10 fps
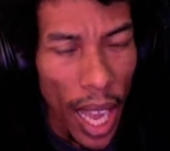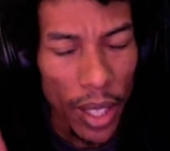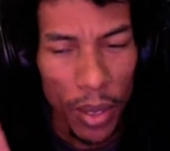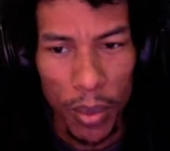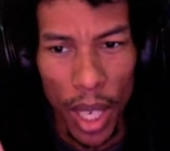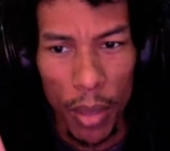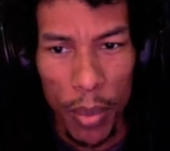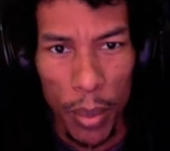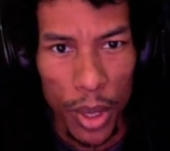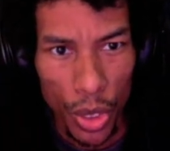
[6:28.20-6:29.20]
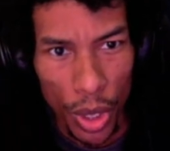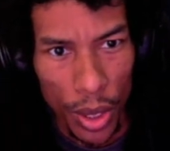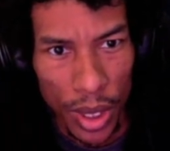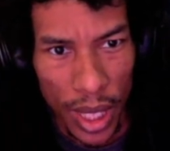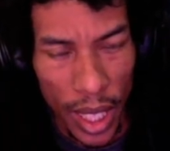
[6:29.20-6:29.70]
I don't remember the
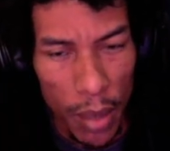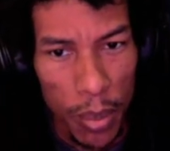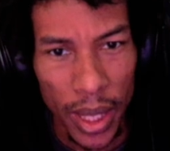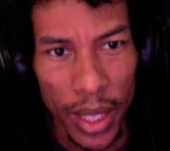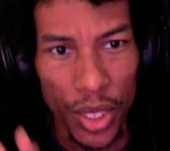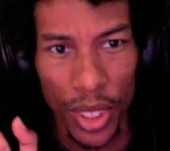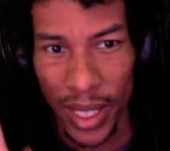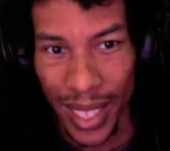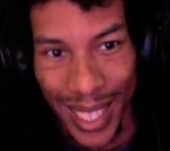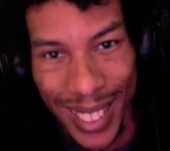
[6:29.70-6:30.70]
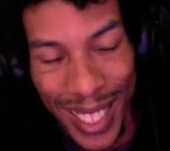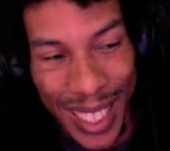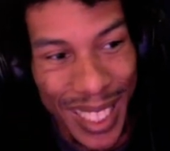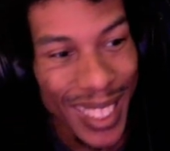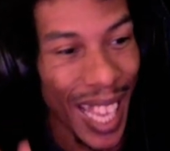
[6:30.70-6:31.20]
troll's name, but she's dancing
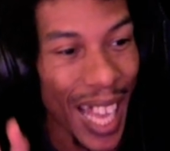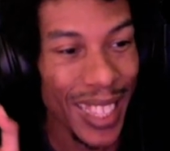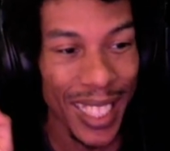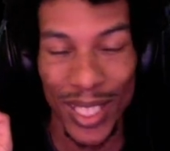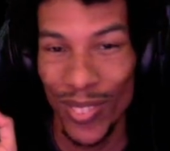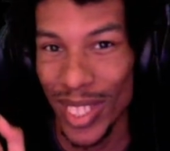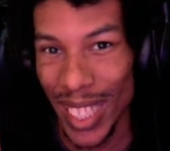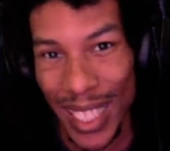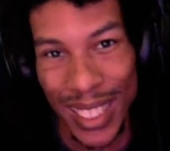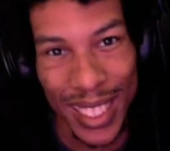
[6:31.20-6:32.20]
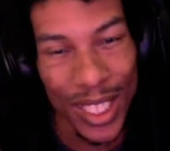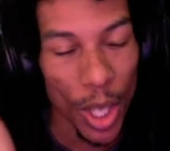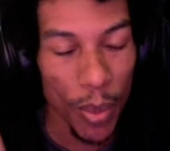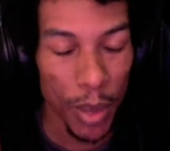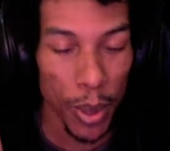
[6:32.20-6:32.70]
in this. I think it's fantastic.
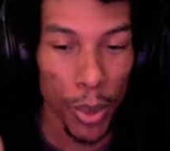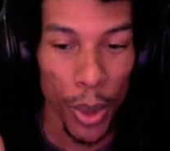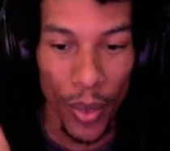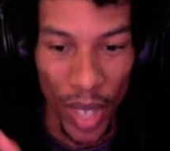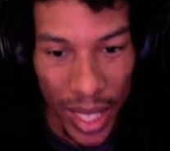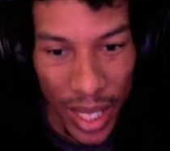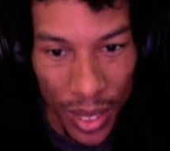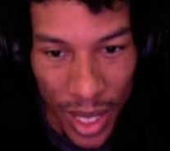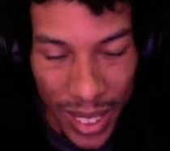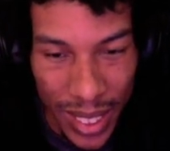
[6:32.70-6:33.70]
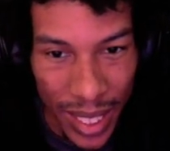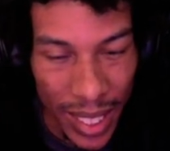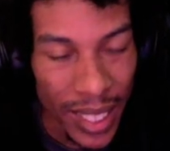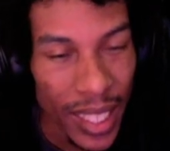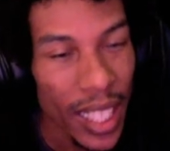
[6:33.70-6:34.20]
So many people have hated on that
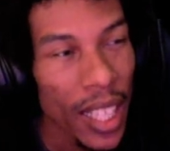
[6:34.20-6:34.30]
scene.